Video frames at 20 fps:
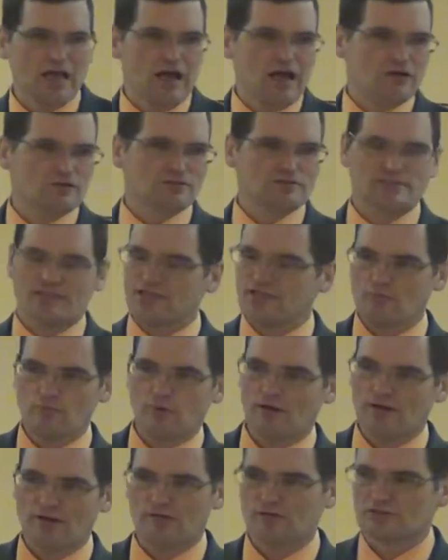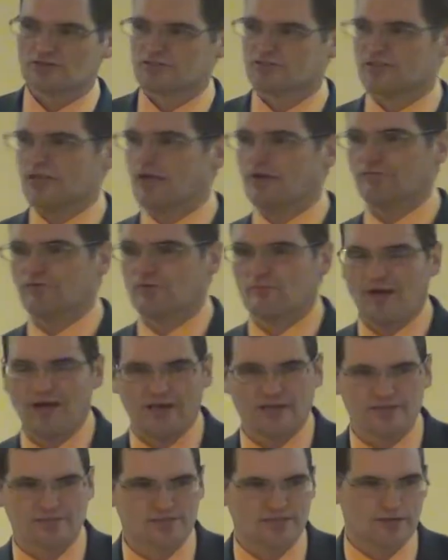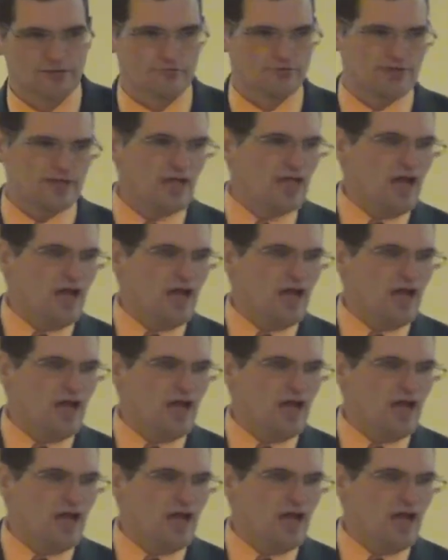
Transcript: I'm going to tell you what, I'm going to stand for my integrity.